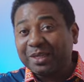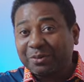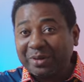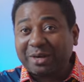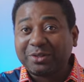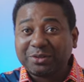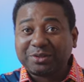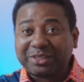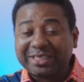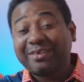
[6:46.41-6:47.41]
we are going to
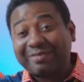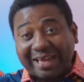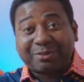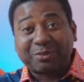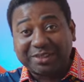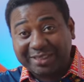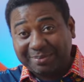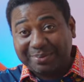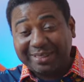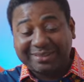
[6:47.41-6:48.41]
see if that will
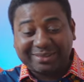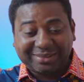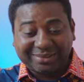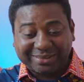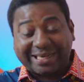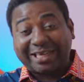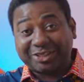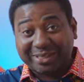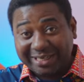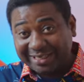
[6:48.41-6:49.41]
take place
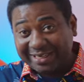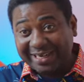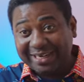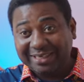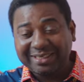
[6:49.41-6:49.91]
naturally here.